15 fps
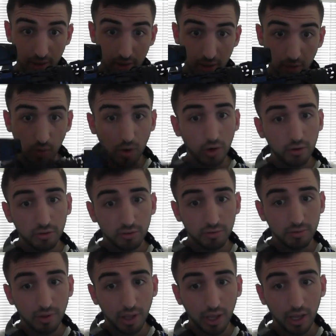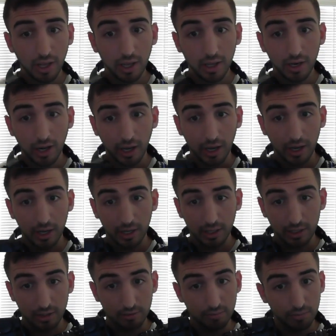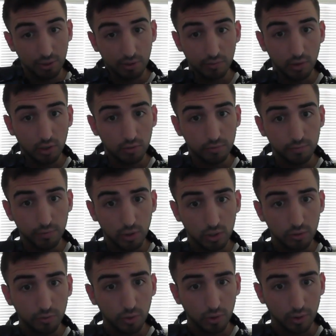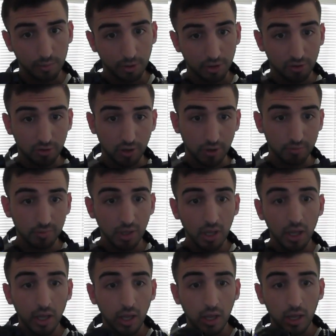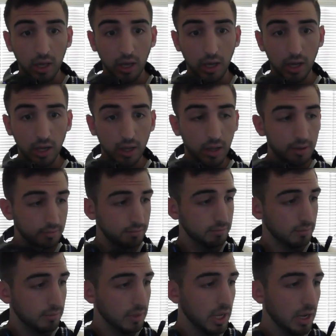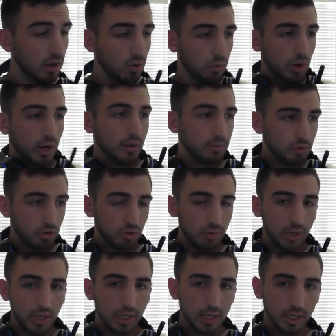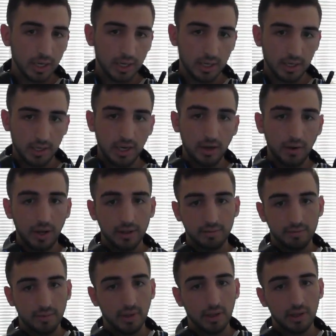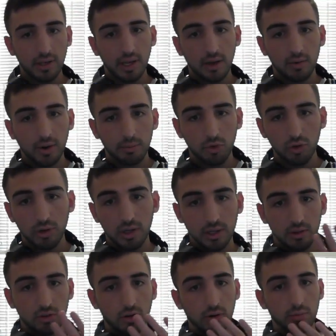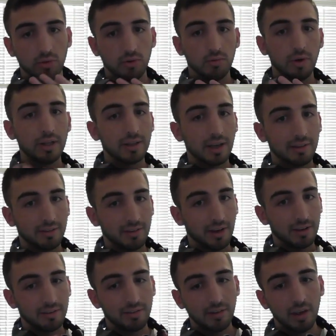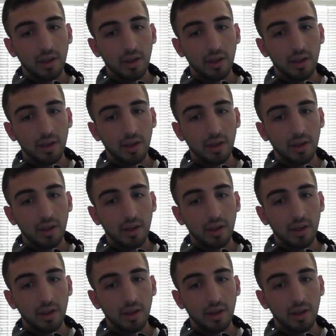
it works, and I can put a ver vertical foregrip on this now. Um, now what I'm doing, now I, now what I'm doing in terms of red dot sights.